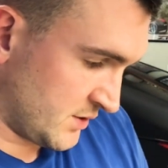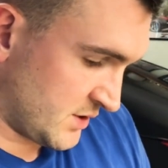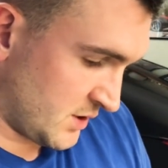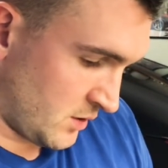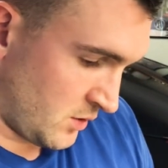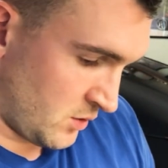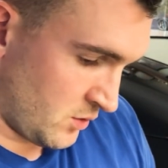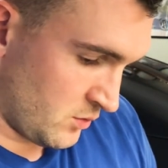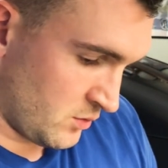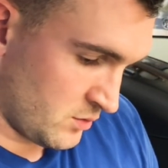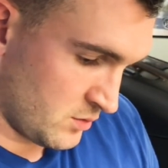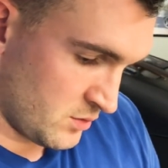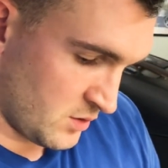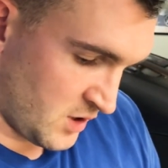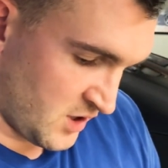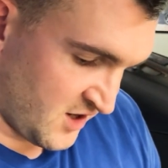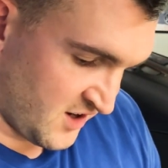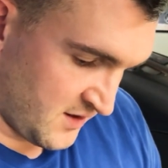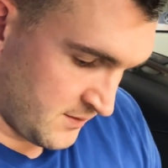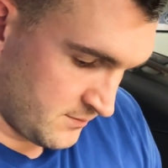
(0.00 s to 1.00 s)
So
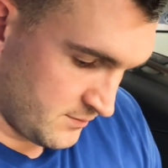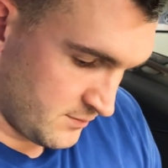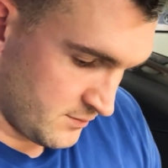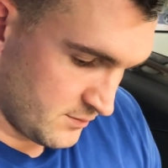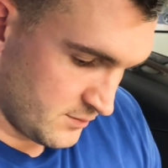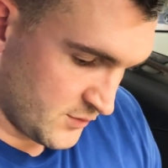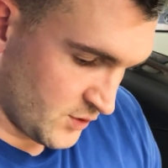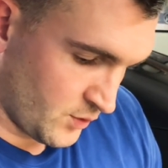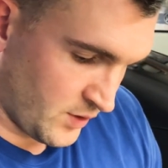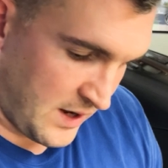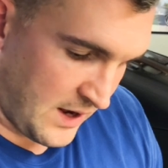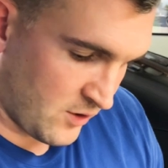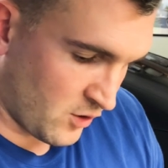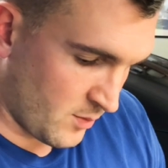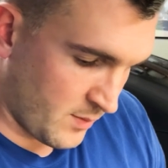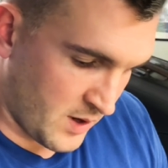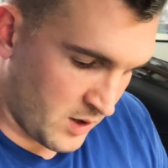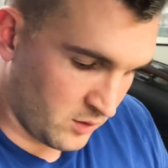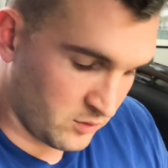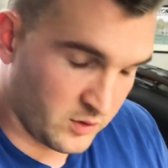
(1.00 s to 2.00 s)
doing
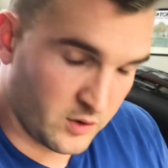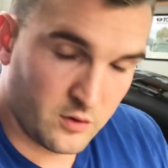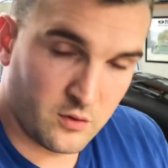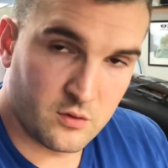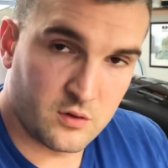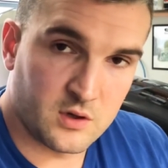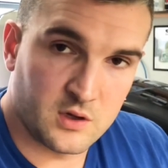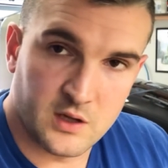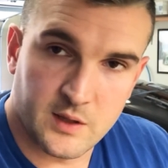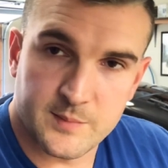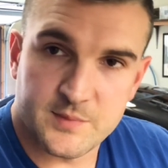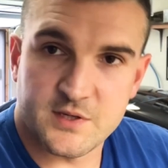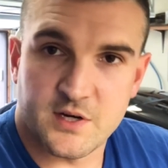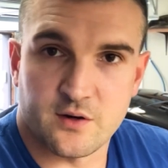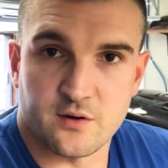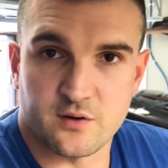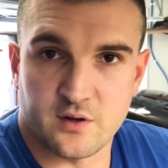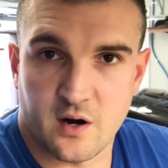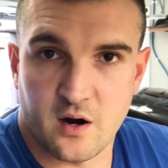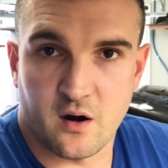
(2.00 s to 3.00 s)
incremental little clips
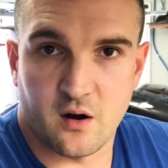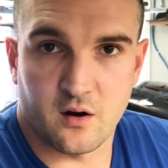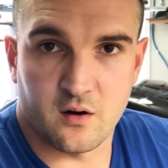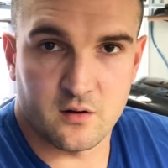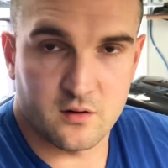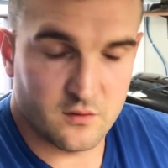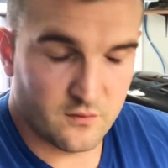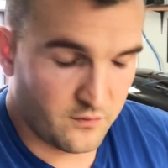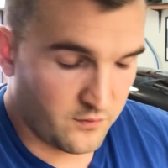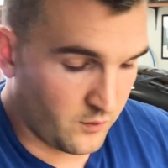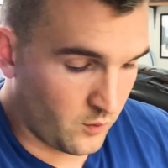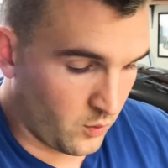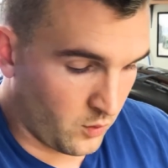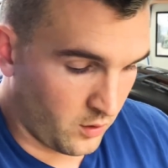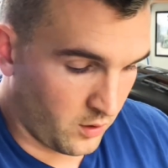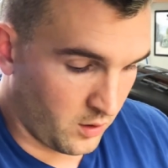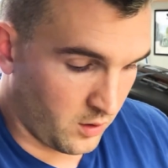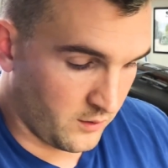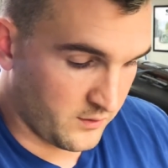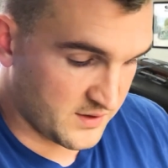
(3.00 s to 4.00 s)
here and there
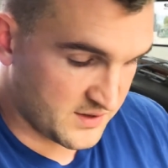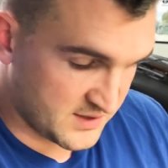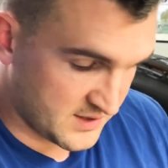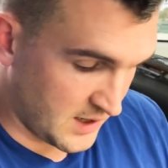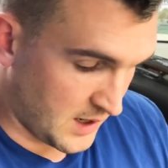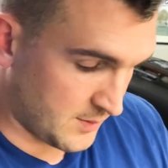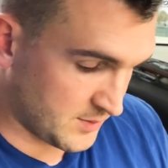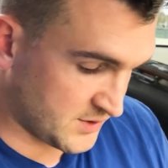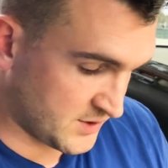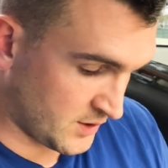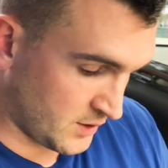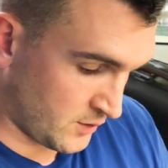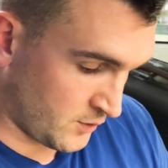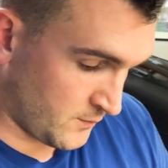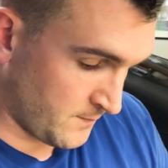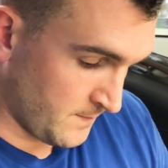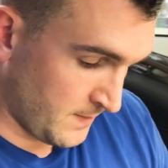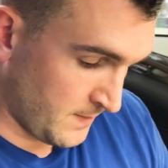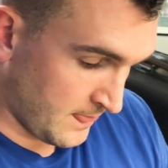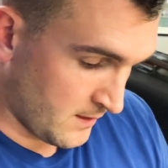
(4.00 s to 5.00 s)
for the steps.
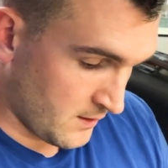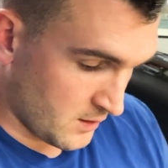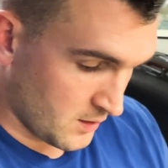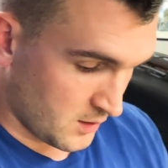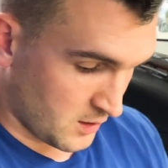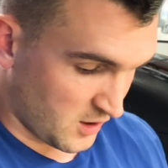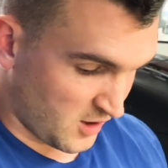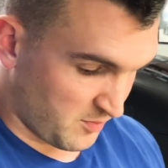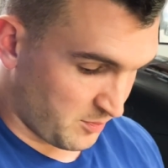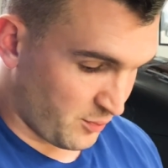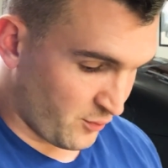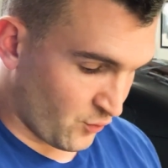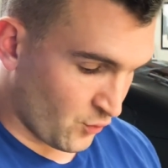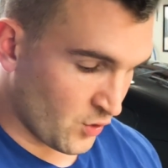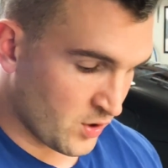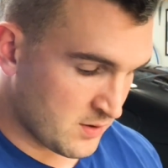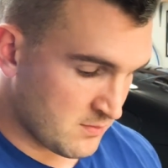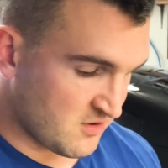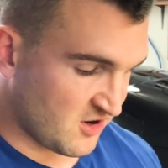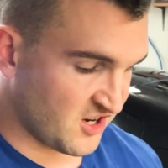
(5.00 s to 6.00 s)
So I
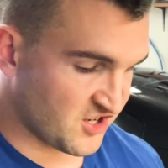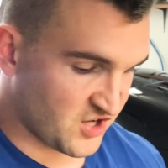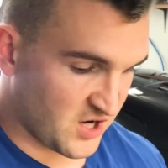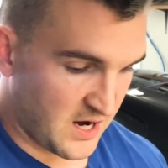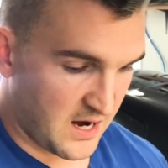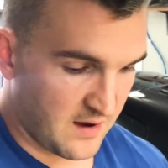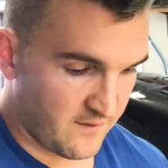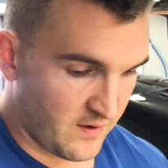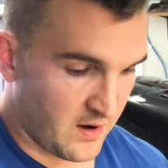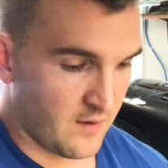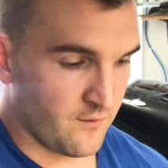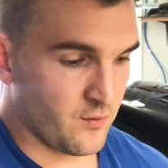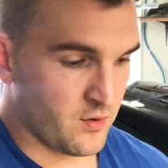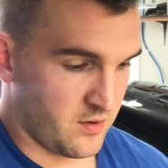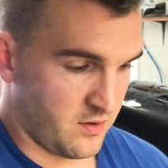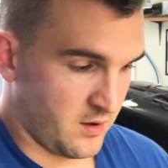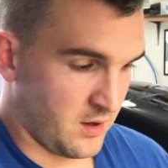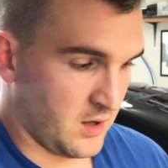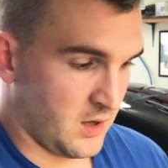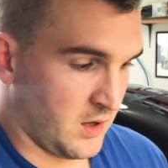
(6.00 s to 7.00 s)
pretty much have
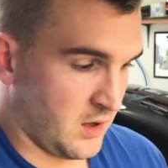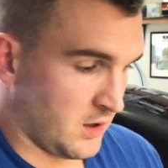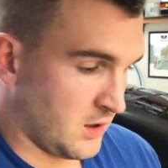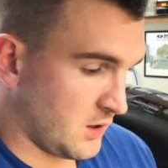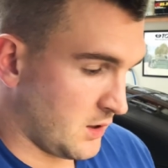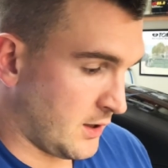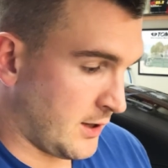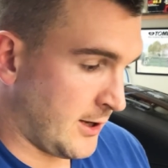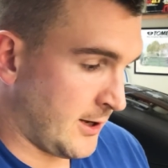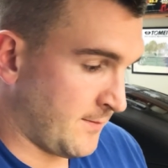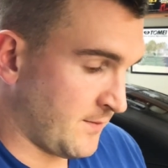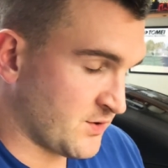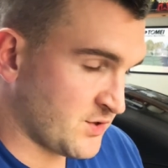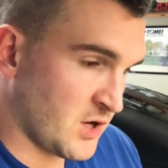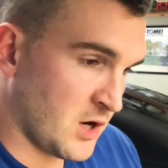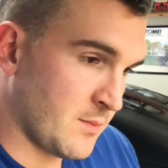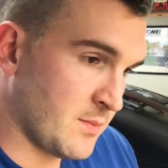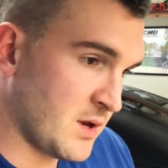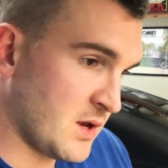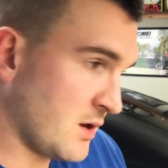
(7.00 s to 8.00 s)
everything. There's
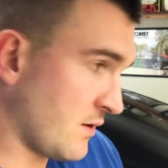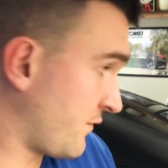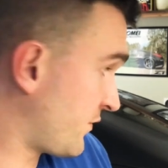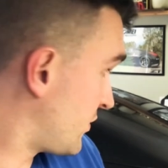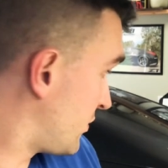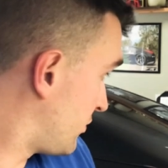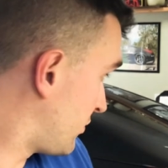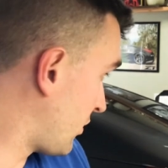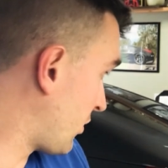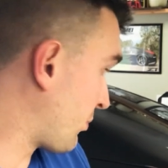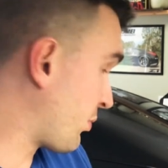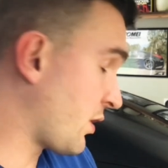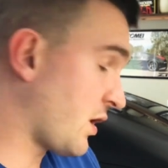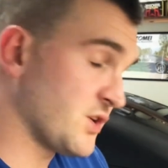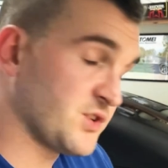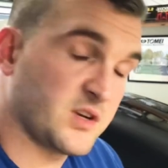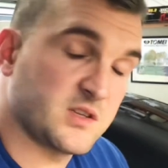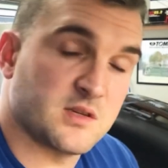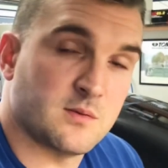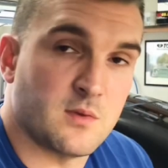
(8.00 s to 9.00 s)
gonna be a few little
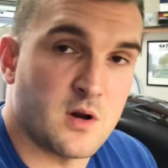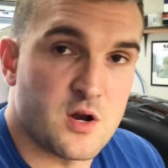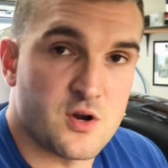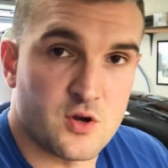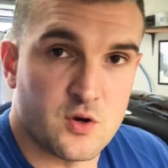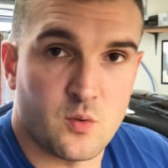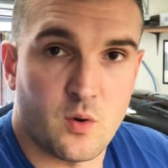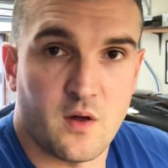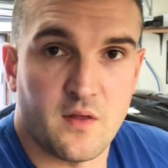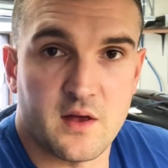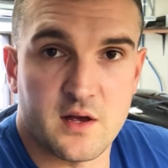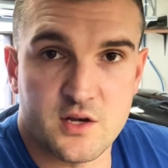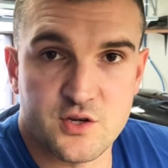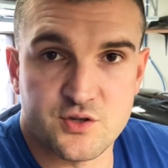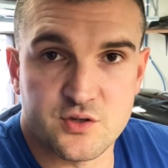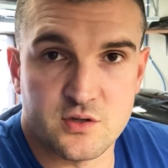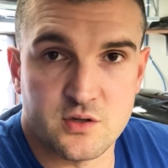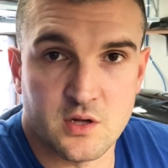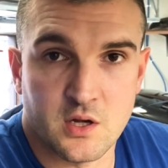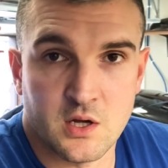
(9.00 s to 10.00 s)
projects I'm gonna do while the
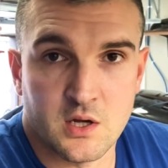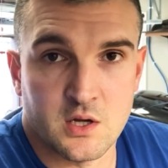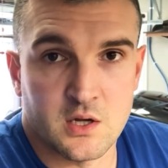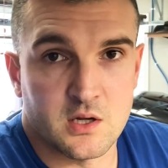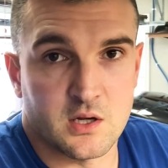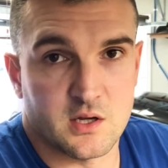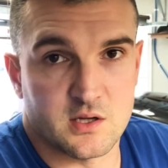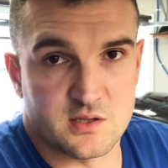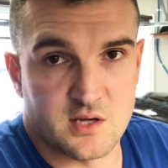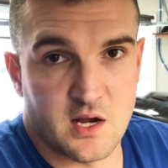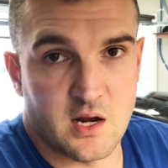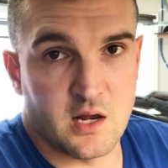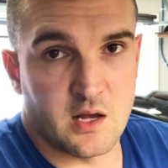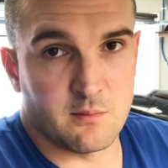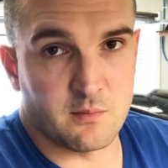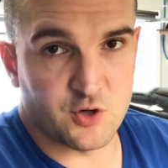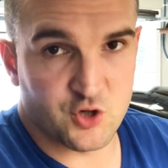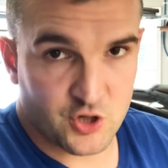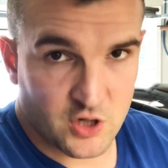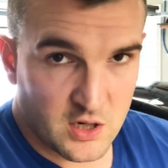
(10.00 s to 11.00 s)
engine is getting
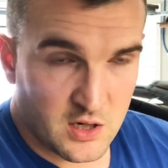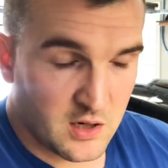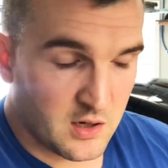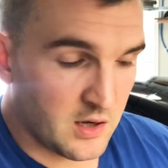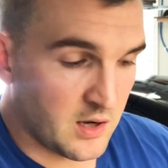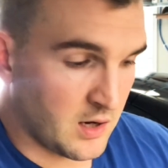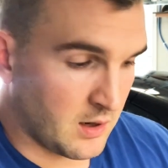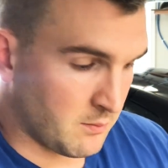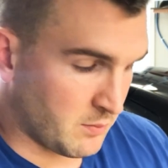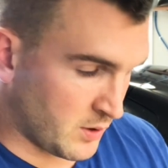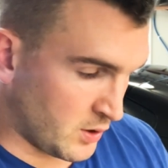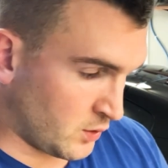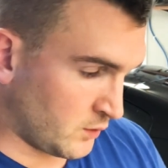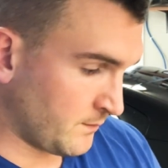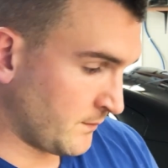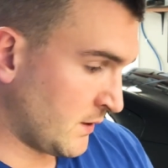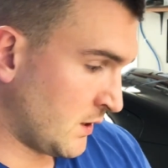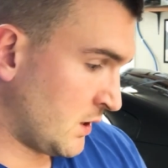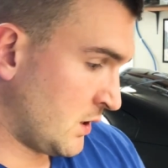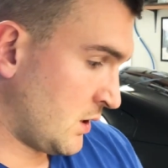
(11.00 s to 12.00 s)
machined and getting
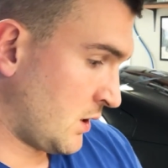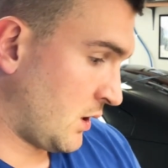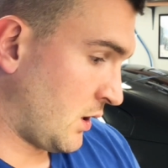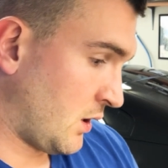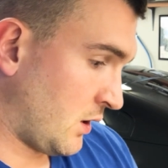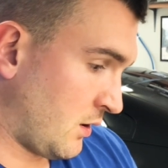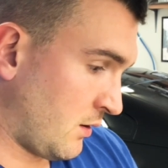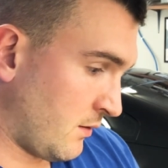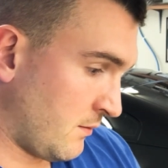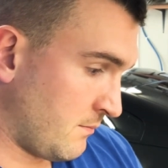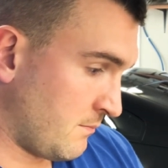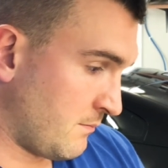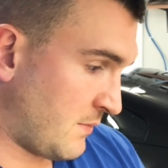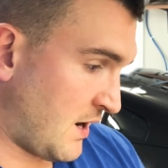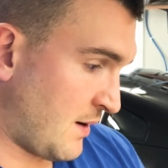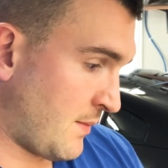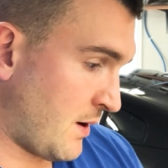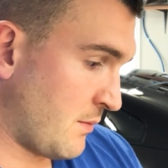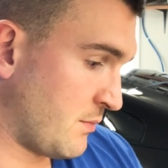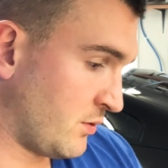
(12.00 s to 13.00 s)
built
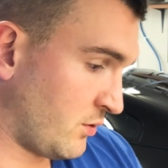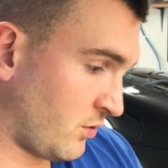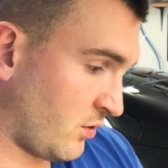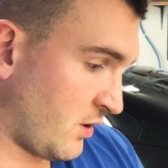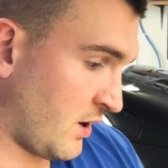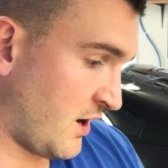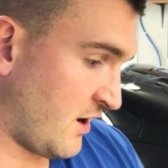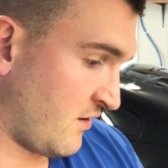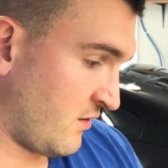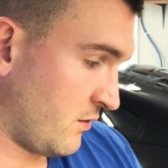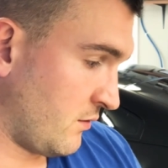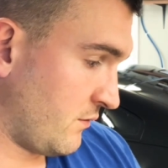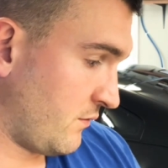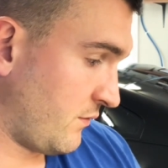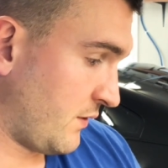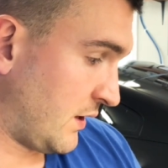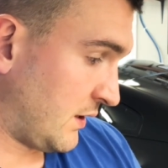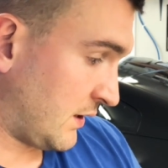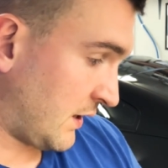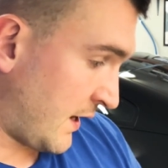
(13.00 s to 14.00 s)
by my builder out of
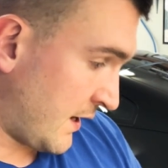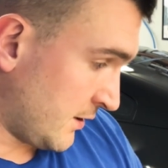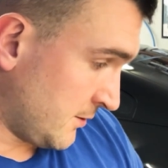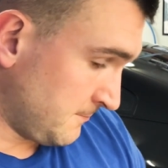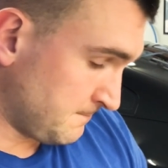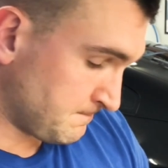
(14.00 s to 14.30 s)
Atlanta.